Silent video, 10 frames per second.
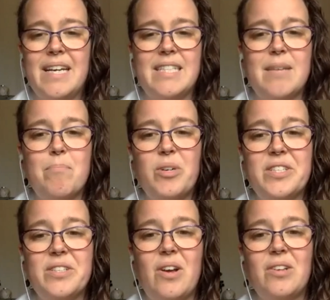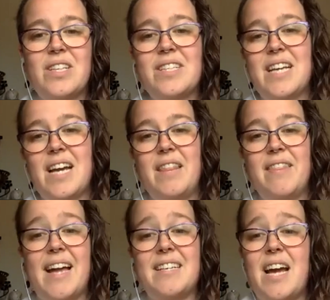At some point along that
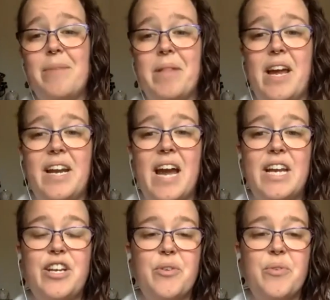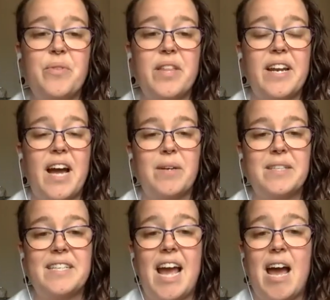timeline, I knew that I
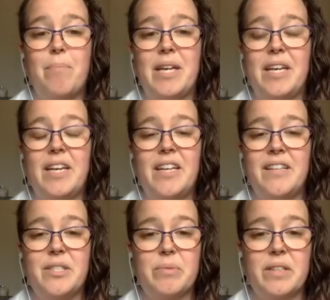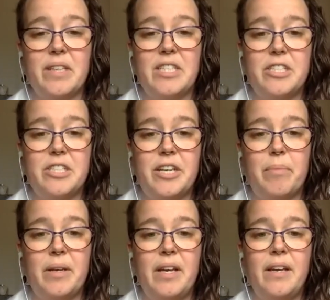wasn't happy in this
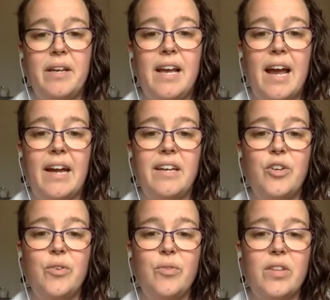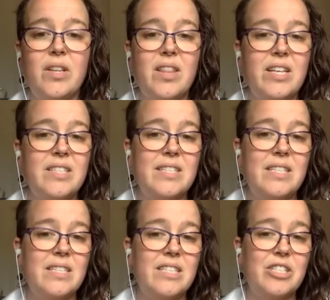relationship. I knew that things
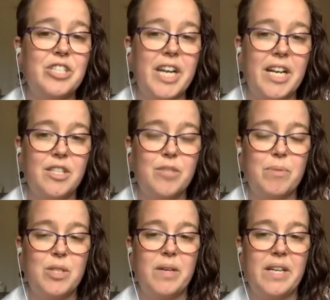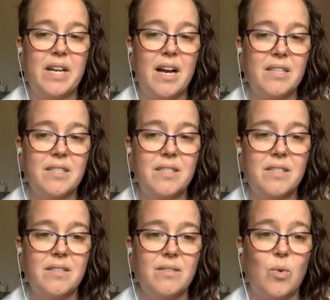needed to change between
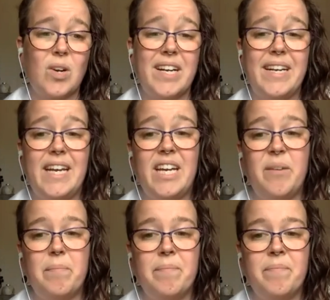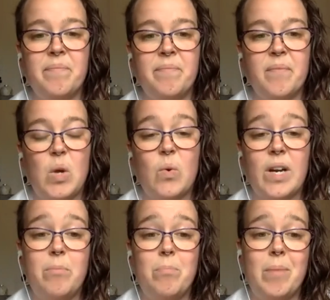us or in him or
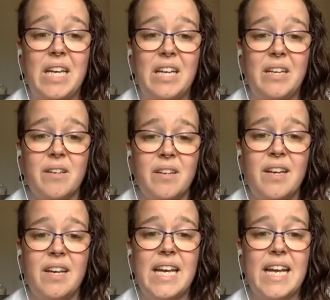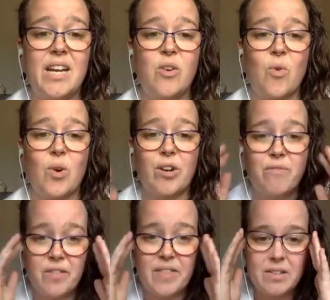in me in order
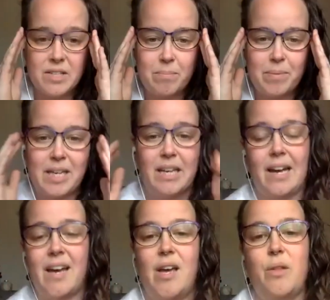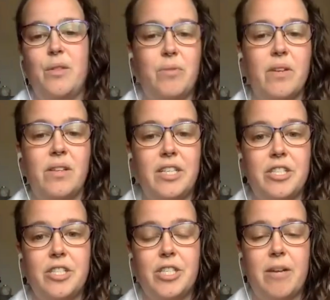for there to be a healthy
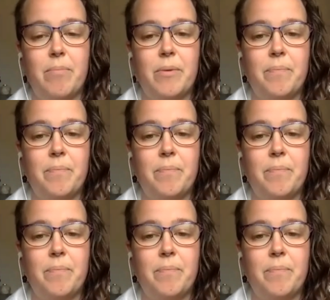relationship.